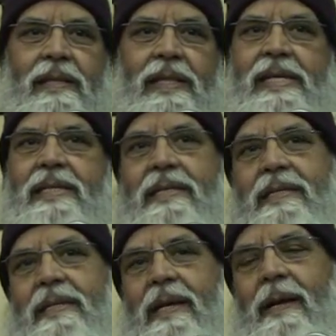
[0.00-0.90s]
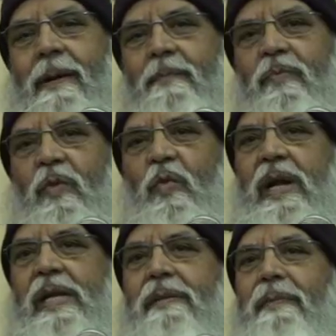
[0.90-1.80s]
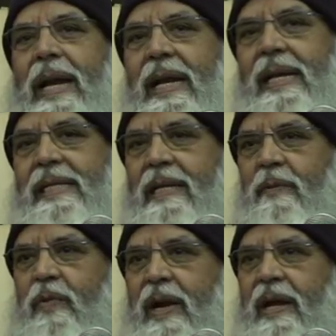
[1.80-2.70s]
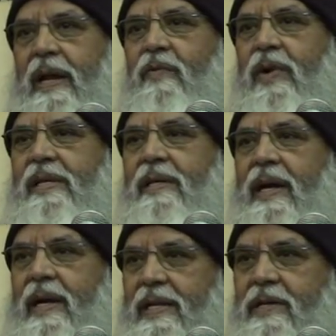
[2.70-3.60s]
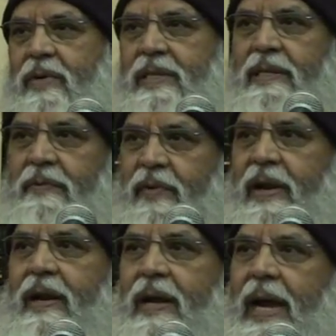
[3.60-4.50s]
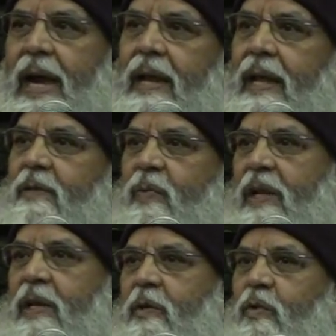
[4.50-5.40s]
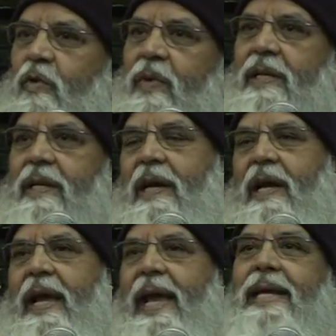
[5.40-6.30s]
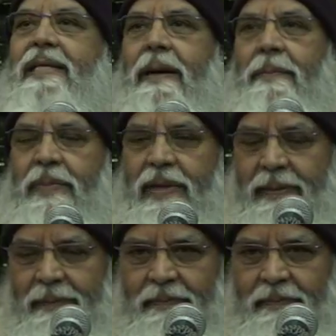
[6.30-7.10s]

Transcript: This, what is meant is different and what is understood is different. I'll explain you through one example.